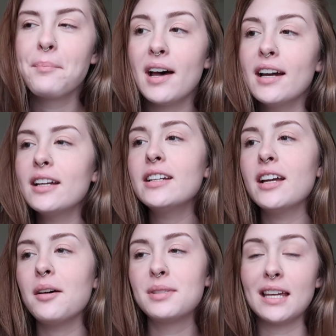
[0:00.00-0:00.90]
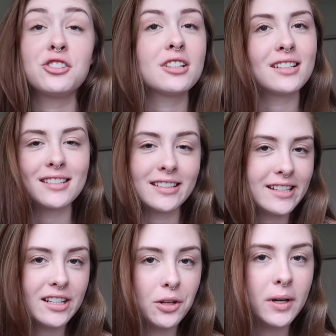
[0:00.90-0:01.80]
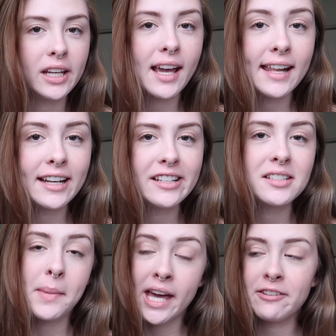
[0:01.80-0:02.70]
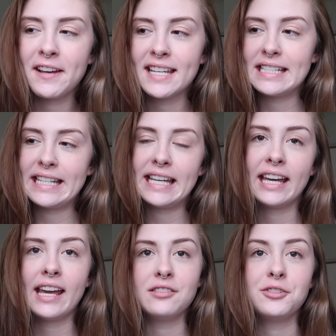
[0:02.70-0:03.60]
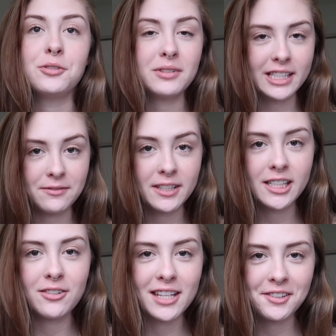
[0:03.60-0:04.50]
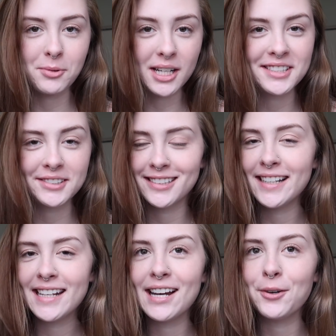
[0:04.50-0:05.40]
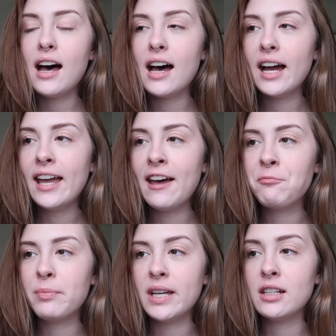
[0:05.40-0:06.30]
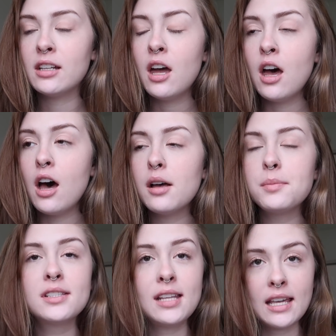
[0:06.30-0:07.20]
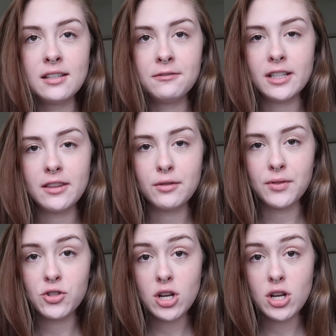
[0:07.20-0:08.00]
My obsession is continuing, and it is manifesting into this video that you're watching right now. I have been obsessively thrift